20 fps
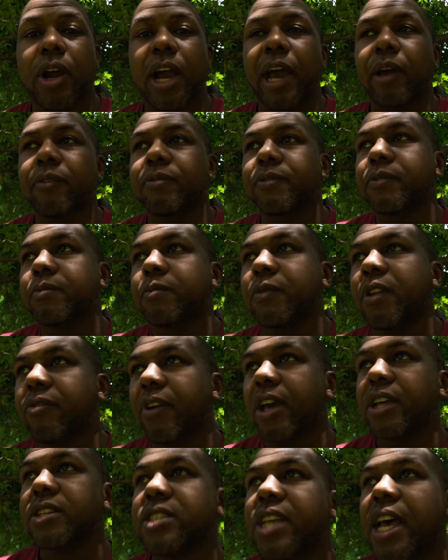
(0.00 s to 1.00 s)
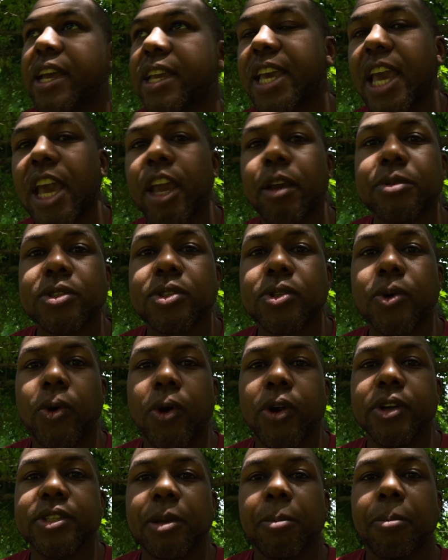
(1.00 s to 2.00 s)
I have events at game
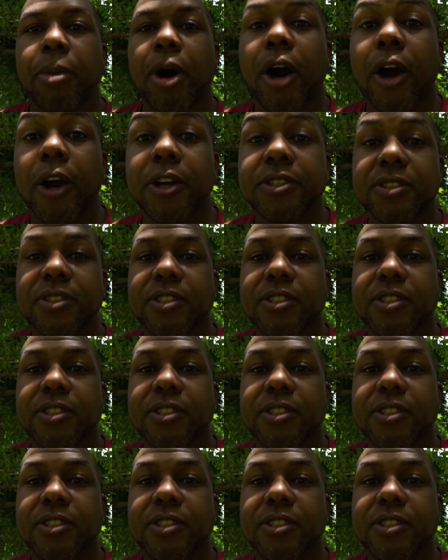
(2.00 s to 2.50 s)
stores and bars